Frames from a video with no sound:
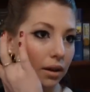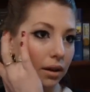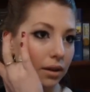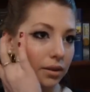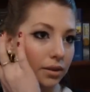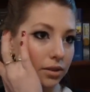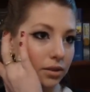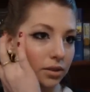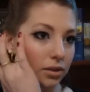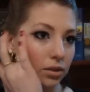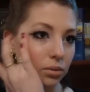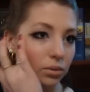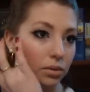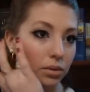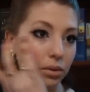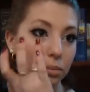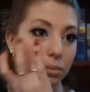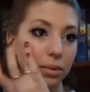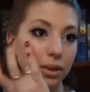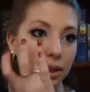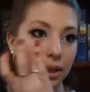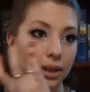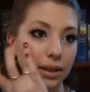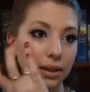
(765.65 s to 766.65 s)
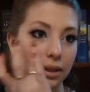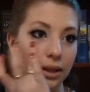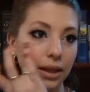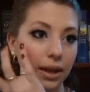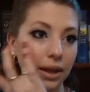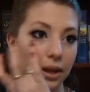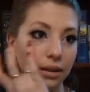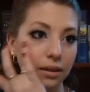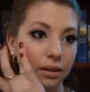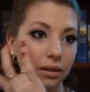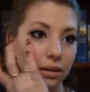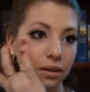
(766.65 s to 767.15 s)
And you just want to blend
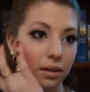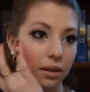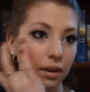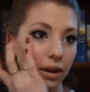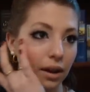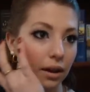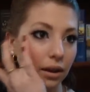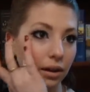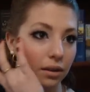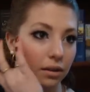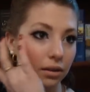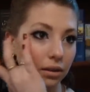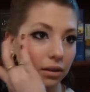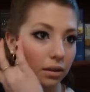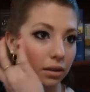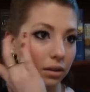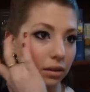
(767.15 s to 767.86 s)
that out